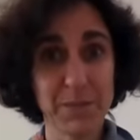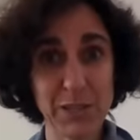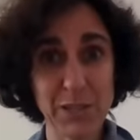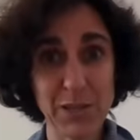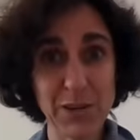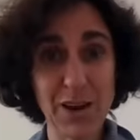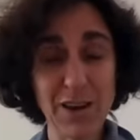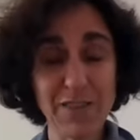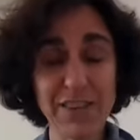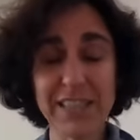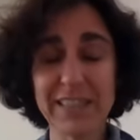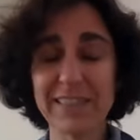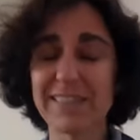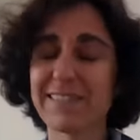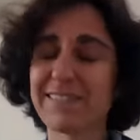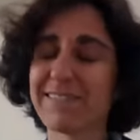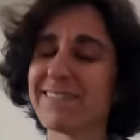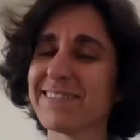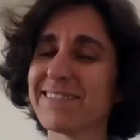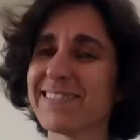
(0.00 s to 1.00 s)
You love it?
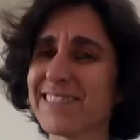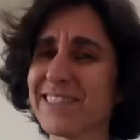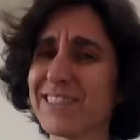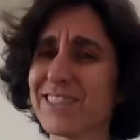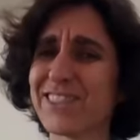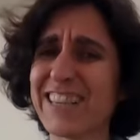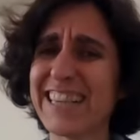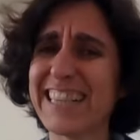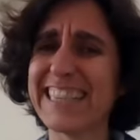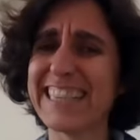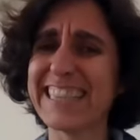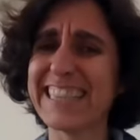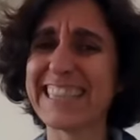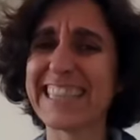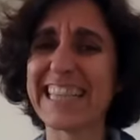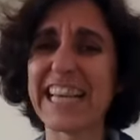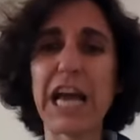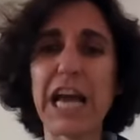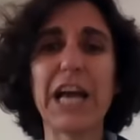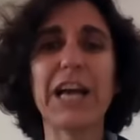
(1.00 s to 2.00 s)

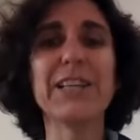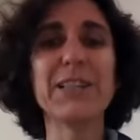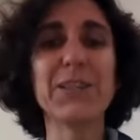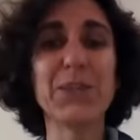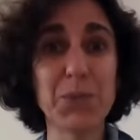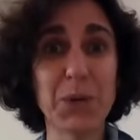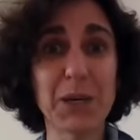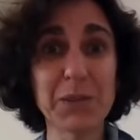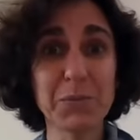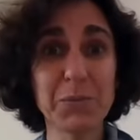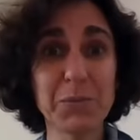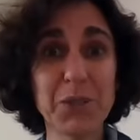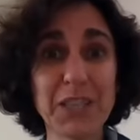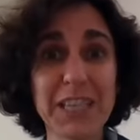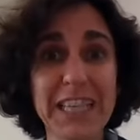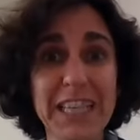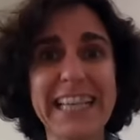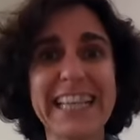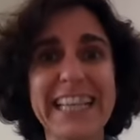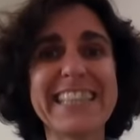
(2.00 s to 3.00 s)
Great. You want
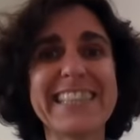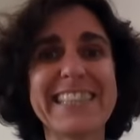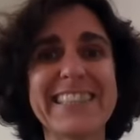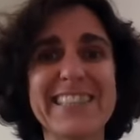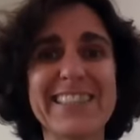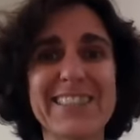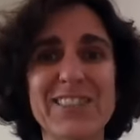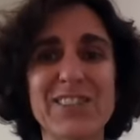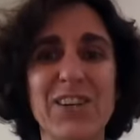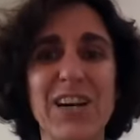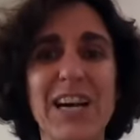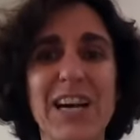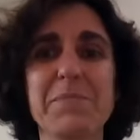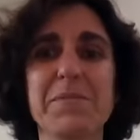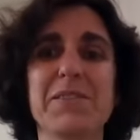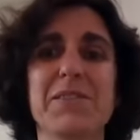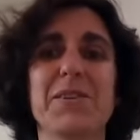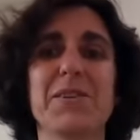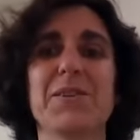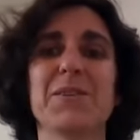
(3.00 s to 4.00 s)
more?
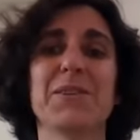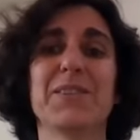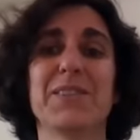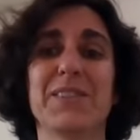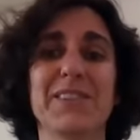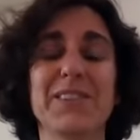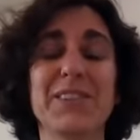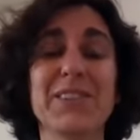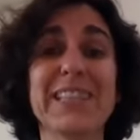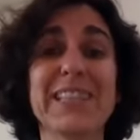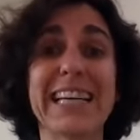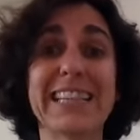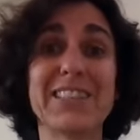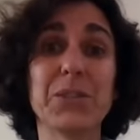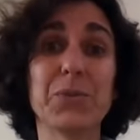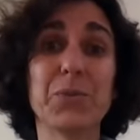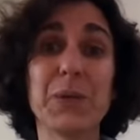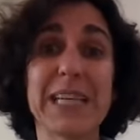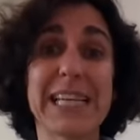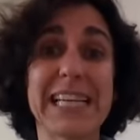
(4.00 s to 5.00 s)
Subscribe to so you get
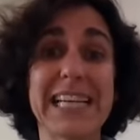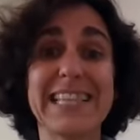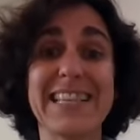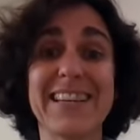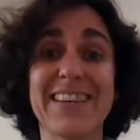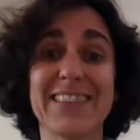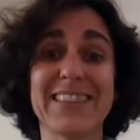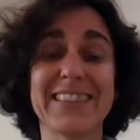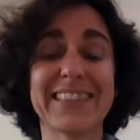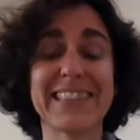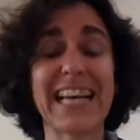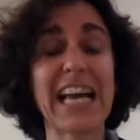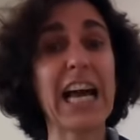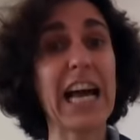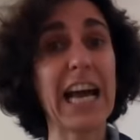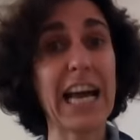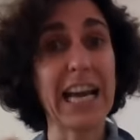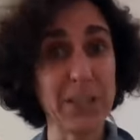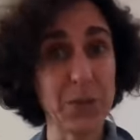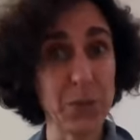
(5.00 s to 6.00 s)
your weekly dose.
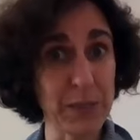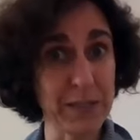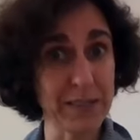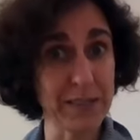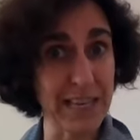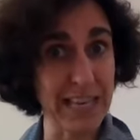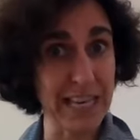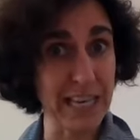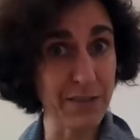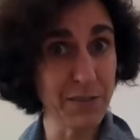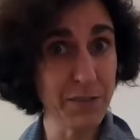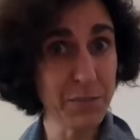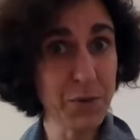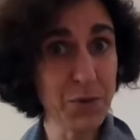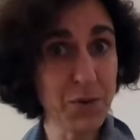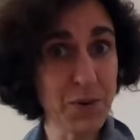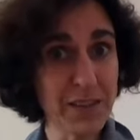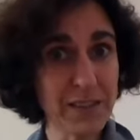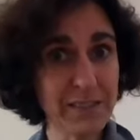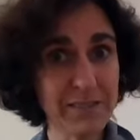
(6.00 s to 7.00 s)
And you want even
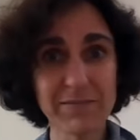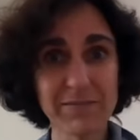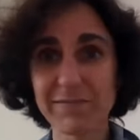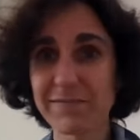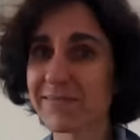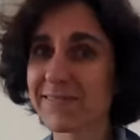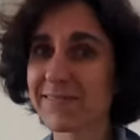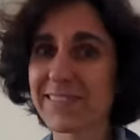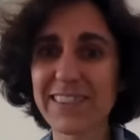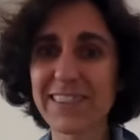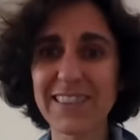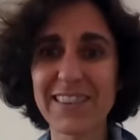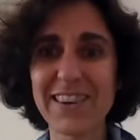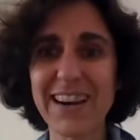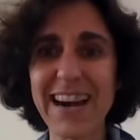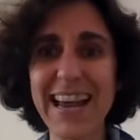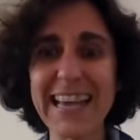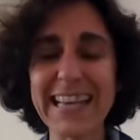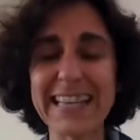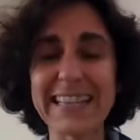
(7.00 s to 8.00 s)
more?
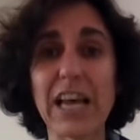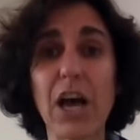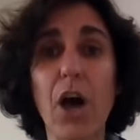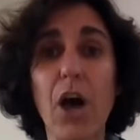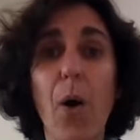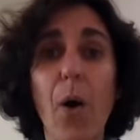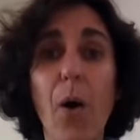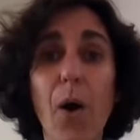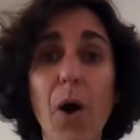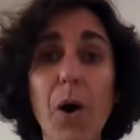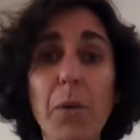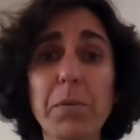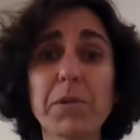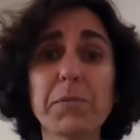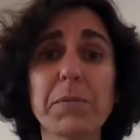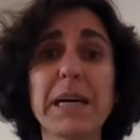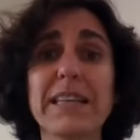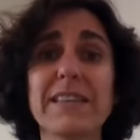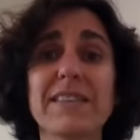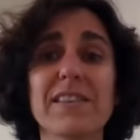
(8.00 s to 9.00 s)
Great. Hop on
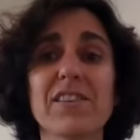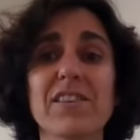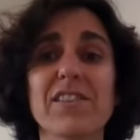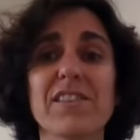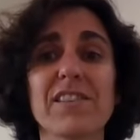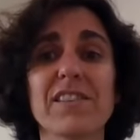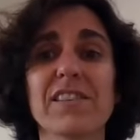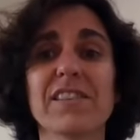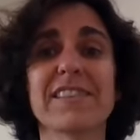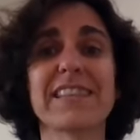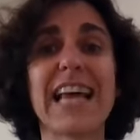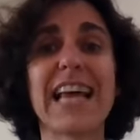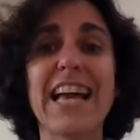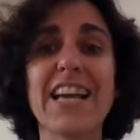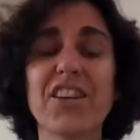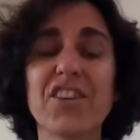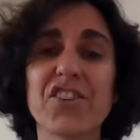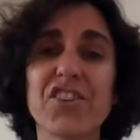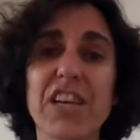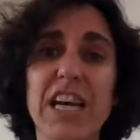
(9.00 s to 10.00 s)
my socials,
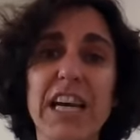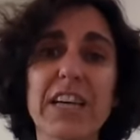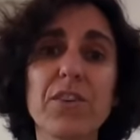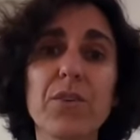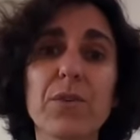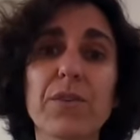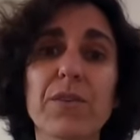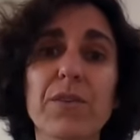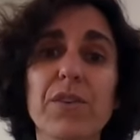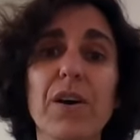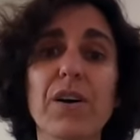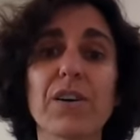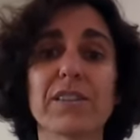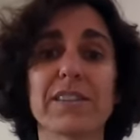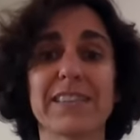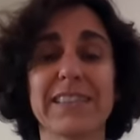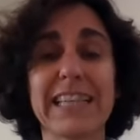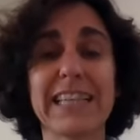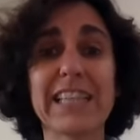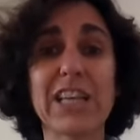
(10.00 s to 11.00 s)
share your
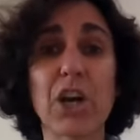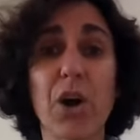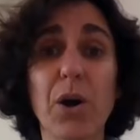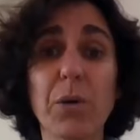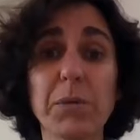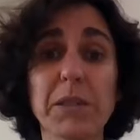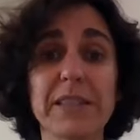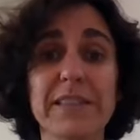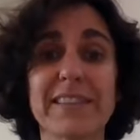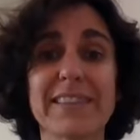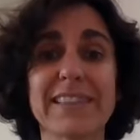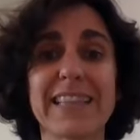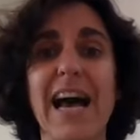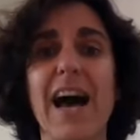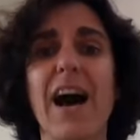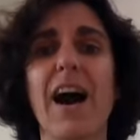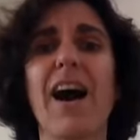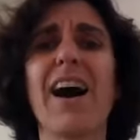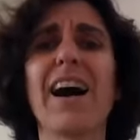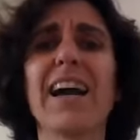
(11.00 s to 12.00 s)
thoughts and comments.
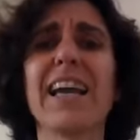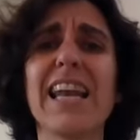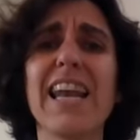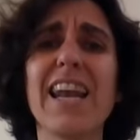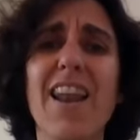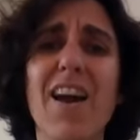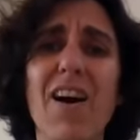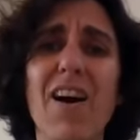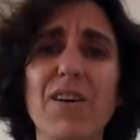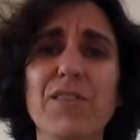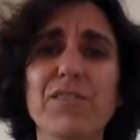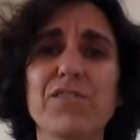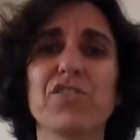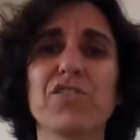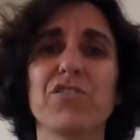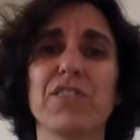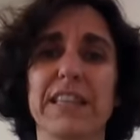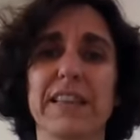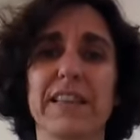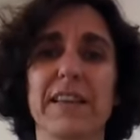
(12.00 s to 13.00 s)
I love
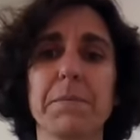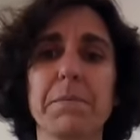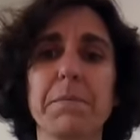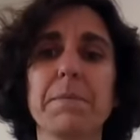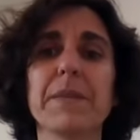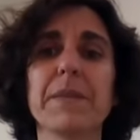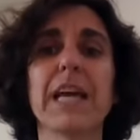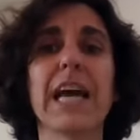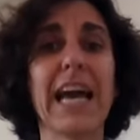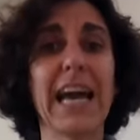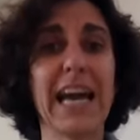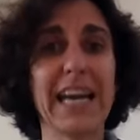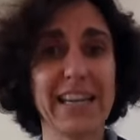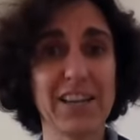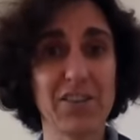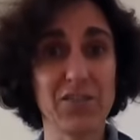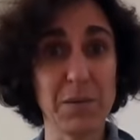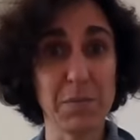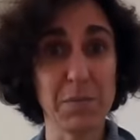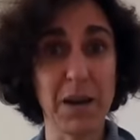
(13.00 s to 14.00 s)
to read them, and
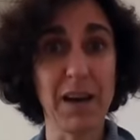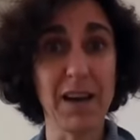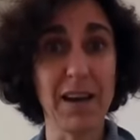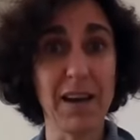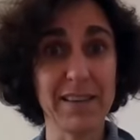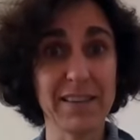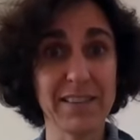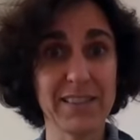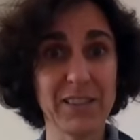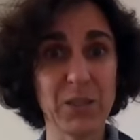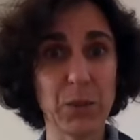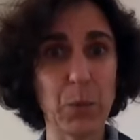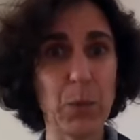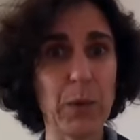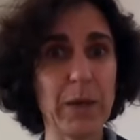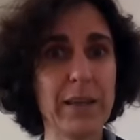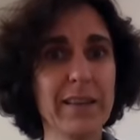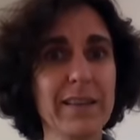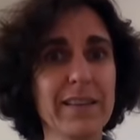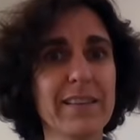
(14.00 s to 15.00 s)
I reply
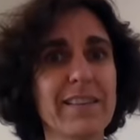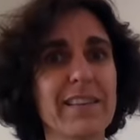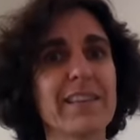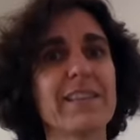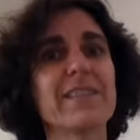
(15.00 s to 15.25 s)
with